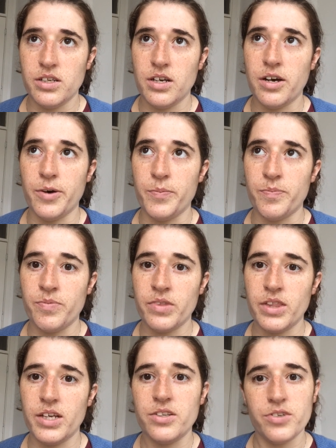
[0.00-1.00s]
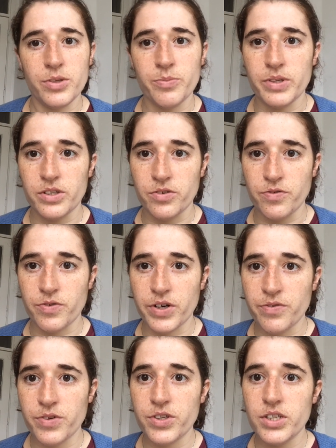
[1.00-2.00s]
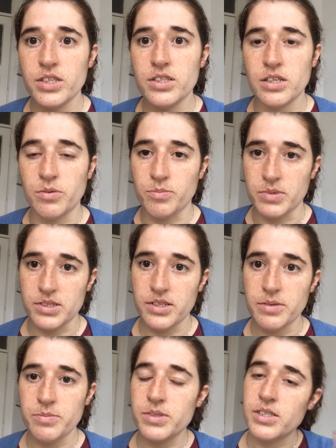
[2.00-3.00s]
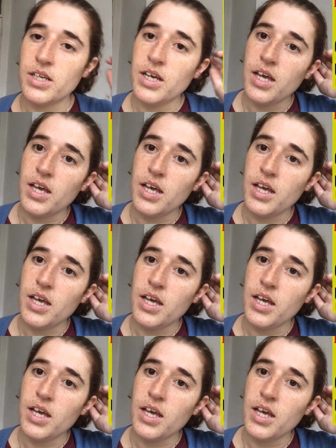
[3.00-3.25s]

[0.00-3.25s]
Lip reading: the treatment of refugees and Muslims